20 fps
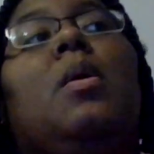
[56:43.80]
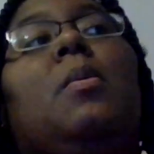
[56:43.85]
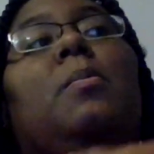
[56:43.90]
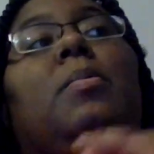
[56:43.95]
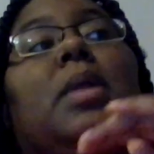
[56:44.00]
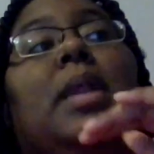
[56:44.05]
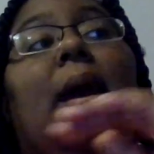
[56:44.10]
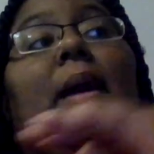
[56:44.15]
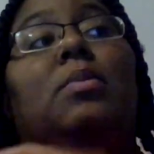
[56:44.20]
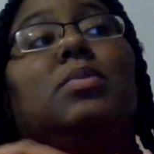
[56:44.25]

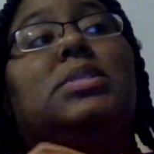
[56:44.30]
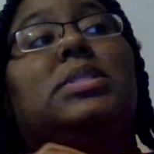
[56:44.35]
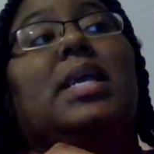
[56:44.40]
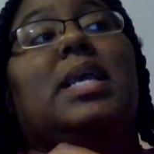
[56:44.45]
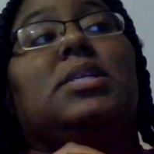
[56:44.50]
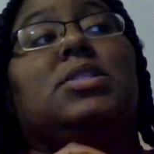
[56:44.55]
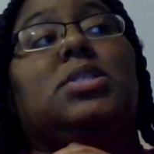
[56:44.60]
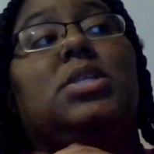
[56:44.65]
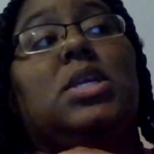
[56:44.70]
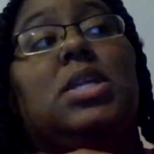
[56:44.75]
But I was
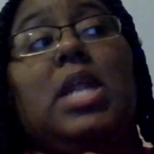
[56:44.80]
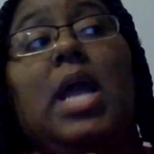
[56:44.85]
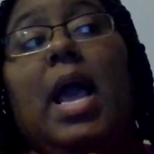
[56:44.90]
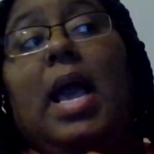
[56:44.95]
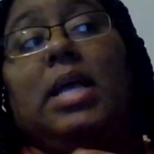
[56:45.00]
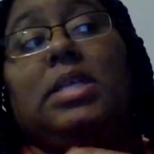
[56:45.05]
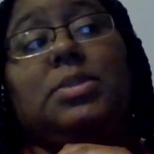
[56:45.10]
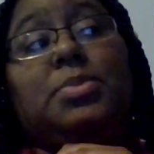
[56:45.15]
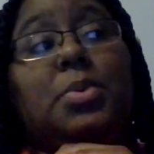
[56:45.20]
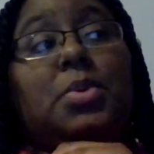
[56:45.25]
actually in the
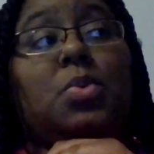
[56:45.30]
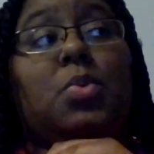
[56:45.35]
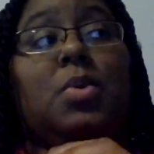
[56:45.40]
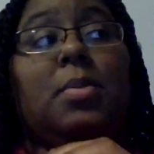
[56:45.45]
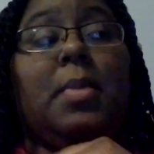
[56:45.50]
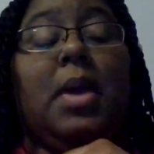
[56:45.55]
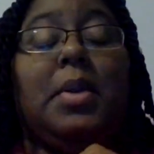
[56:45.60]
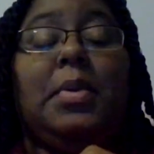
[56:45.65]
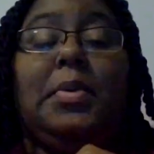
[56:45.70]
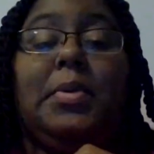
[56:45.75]
hospital
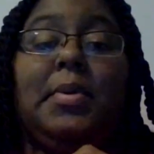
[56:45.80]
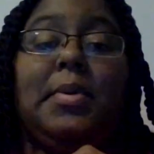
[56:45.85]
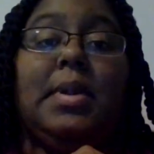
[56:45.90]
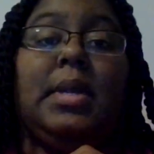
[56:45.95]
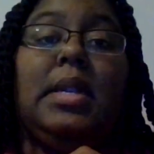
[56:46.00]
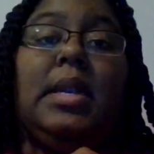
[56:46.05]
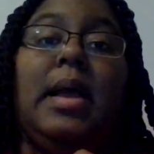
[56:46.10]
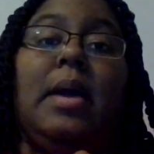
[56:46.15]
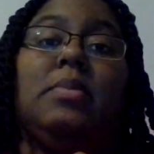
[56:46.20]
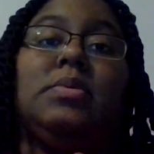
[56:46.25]
with my daughter
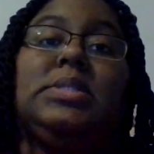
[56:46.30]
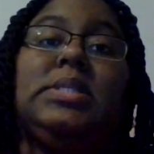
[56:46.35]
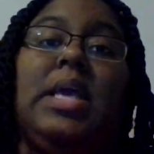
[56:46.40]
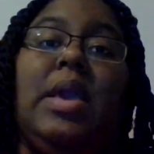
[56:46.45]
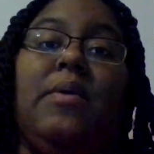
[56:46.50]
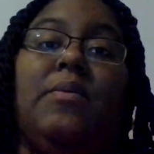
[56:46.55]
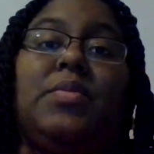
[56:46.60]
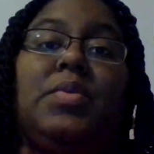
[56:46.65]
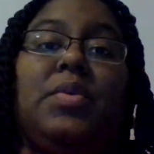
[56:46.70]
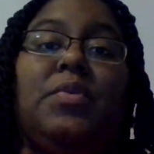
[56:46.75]
and I was
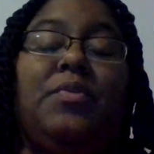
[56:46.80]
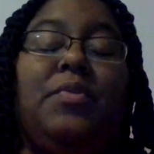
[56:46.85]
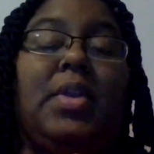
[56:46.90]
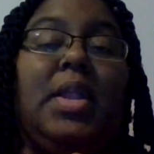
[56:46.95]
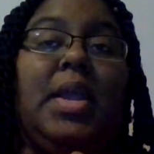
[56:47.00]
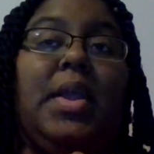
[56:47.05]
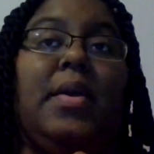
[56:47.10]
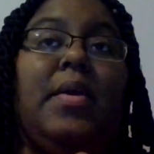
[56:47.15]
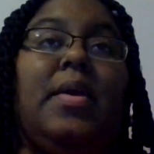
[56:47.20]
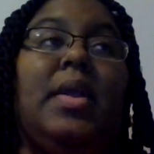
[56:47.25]
having a
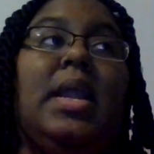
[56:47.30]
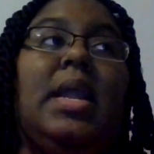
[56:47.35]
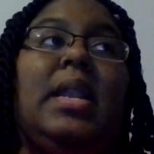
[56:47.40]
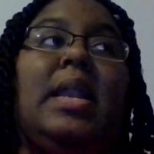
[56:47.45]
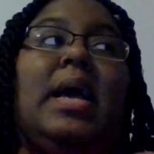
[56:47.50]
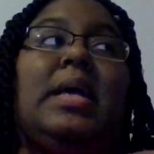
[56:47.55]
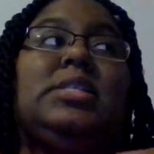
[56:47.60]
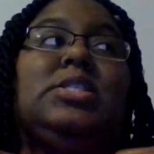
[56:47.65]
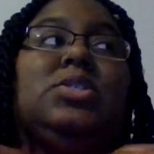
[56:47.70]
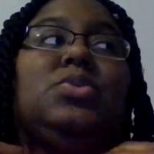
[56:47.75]
flare. And
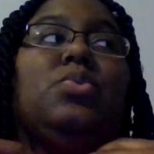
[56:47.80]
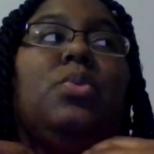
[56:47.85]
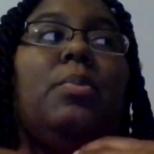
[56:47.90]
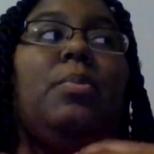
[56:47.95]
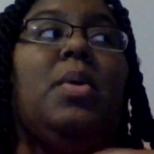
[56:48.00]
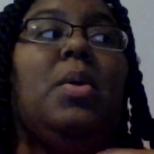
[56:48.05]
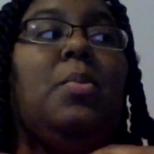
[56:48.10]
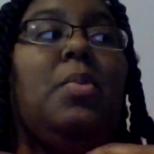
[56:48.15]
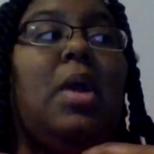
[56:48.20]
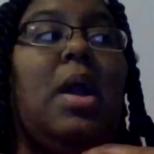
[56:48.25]
I just
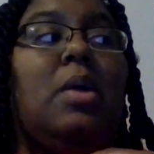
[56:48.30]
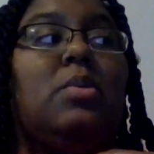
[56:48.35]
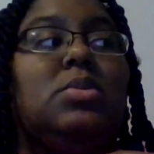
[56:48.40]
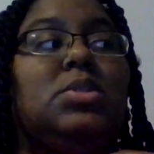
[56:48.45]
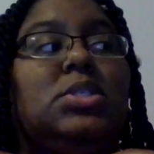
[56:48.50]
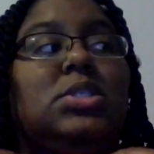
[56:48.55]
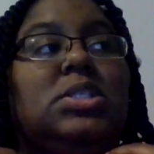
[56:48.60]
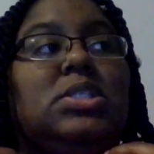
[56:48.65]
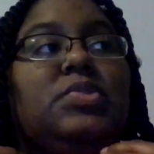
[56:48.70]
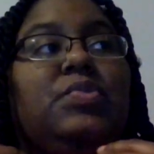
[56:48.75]
remember I
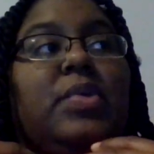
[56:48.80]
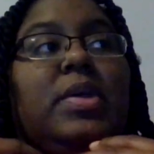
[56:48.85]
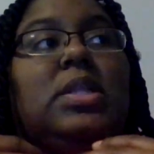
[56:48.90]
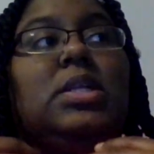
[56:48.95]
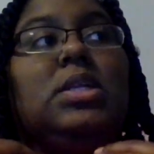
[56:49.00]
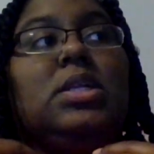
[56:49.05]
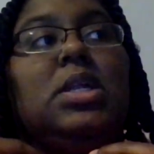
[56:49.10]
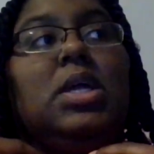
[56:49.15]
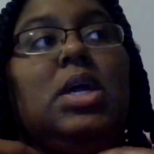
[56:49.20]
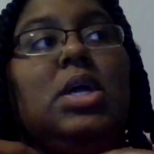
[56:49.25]
was just
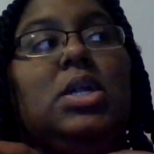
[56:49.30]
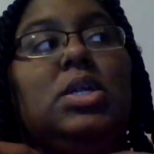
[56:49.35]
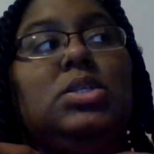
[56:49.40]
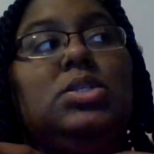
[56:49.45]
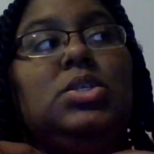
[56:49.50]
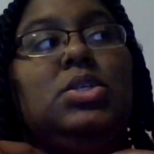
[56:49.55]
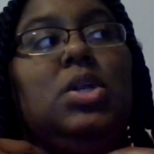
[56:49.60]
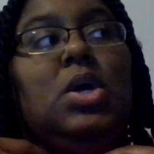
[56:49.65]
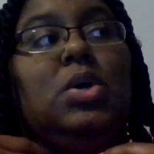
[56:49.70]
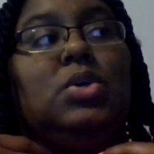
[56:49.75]
feeling,
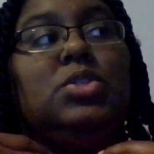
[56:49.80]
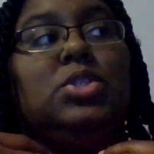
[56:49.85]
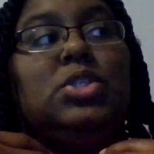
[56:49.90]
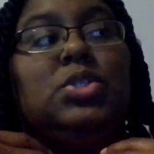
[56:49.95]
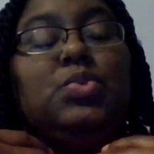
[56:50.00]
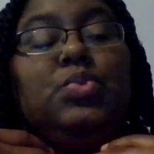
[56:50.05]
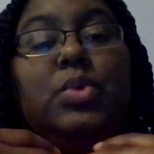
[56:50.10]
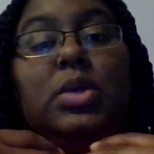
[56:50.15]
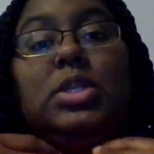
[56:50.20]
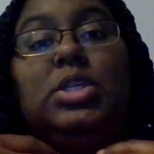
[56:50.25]
you know,
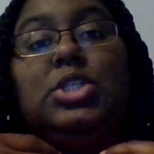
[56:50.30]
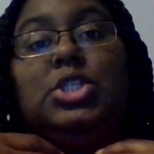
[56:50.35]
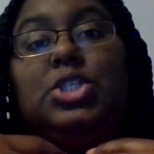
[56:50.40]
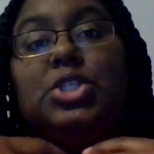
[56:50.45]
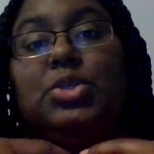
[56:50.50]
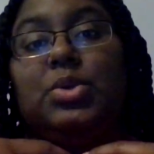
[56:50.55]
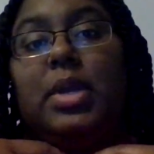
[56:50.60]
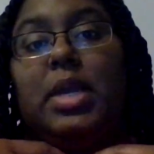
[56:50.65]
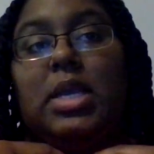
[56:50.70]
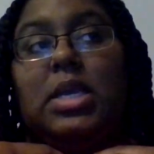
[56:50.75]
just really
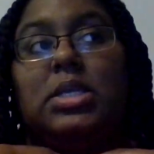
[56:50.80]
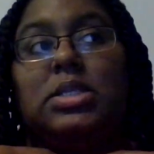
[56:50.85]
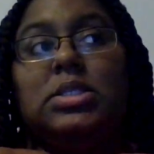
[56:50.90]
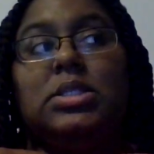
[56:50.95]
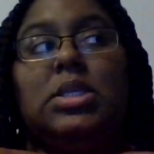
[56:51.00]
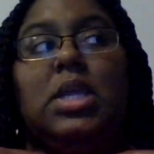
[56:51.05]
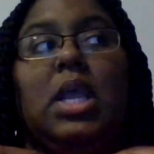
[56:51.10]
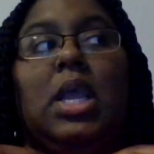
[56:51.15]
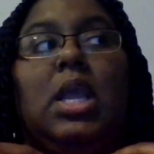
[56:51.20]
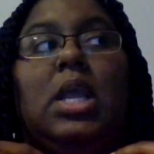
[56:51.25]

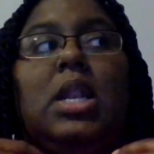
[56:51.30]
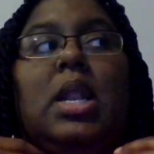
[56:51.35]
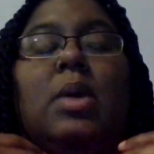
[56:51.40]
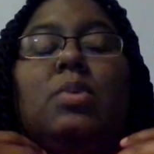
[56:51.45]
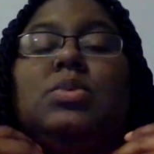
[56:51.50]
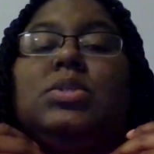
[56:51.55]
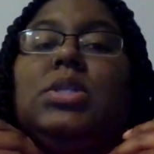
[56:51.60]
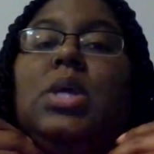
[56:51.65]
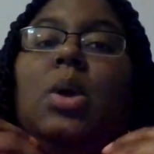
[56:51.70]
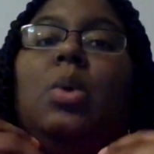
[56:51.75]
stressed and I
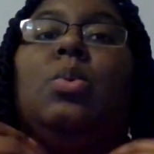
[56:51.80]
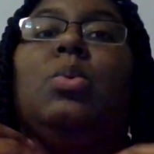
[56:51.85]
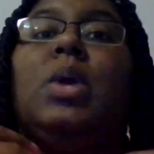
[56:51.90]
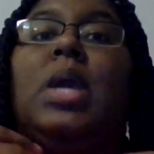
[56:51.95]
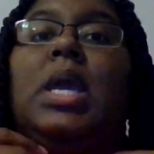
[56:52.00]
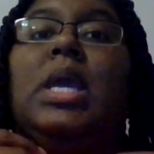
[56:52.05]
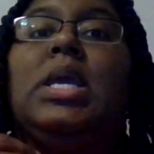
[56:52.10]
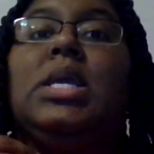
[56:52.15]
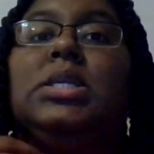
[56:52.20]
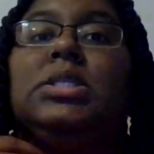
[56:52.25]
was on
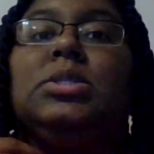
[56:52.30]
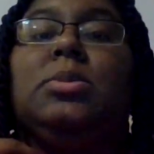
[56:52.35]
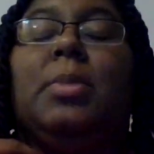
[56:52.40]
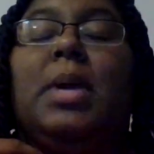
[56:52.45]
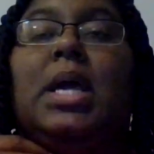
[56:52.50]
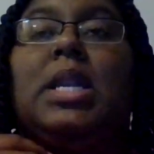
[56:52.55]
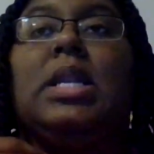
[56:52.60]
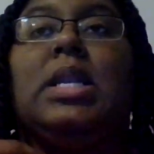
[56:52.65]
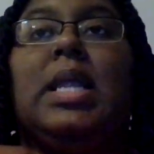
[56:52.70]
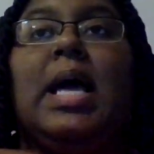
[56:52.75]
edge
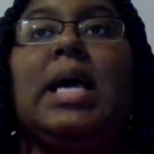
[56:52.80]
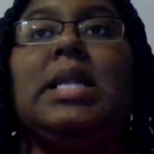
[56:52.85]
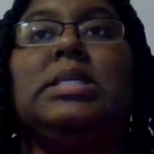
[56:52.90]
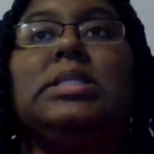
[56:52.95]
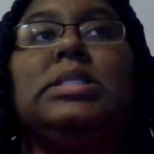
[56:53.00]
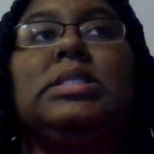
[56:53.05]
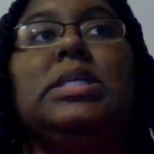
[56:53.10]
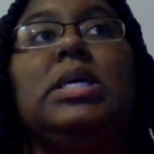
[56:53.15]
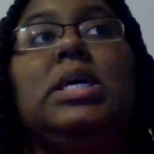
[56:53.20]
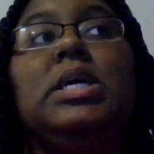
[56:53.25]
about a lot of
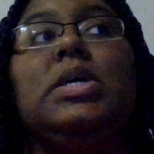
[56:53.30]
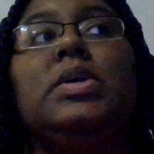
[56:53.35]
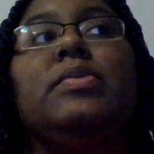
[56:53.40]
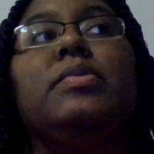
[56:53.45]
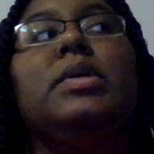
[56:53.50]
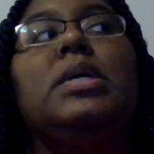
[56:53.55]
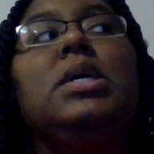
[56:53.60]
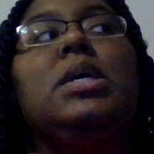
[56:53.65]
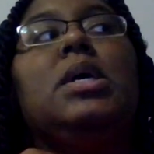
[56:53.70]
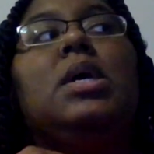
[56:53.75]
stuff.
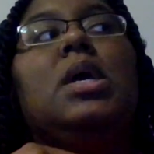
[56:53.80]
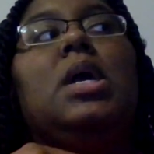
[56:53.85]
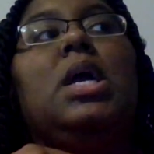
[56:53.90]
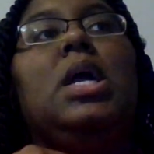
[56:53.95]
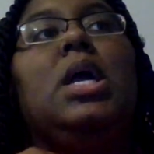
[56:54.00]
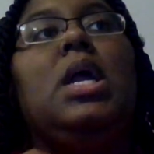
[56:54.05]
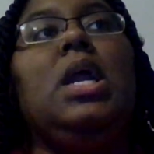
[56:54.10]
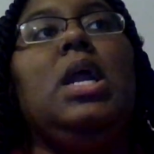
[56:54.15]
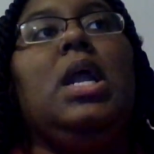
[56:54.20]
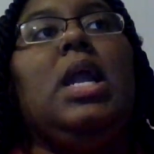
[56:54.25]

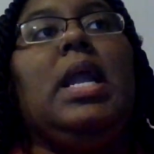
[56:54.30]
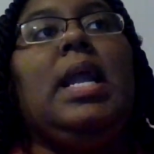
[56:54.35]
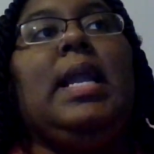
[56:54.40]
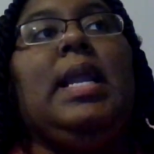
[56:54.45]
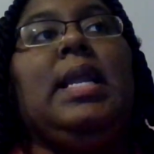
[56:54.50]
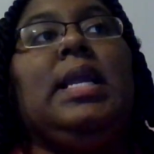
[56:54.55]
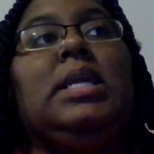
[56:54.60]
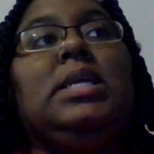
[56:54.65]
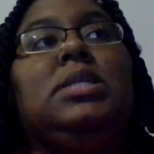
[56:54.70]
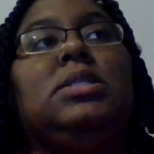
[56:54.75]

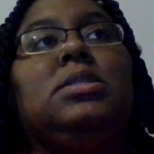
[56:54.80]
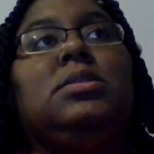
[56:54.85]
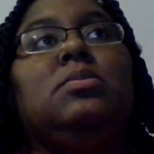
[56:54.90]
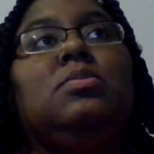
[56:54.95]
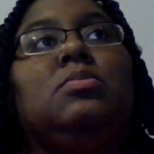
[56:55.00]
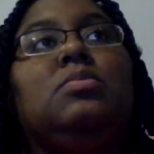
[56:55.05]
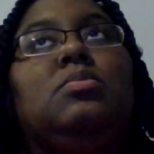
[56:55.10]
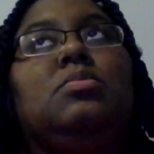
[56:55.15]
And